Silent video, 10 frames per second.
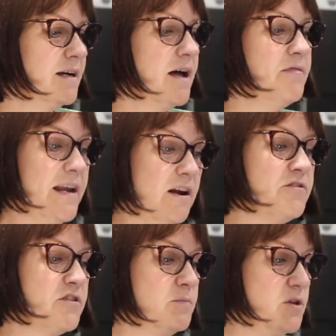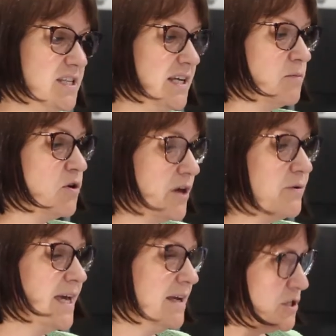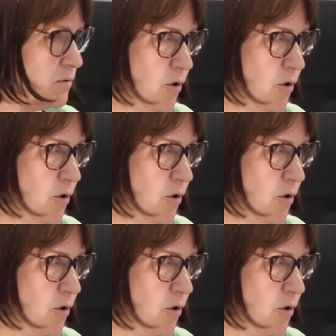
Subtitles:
And they learned that the museum, although keen to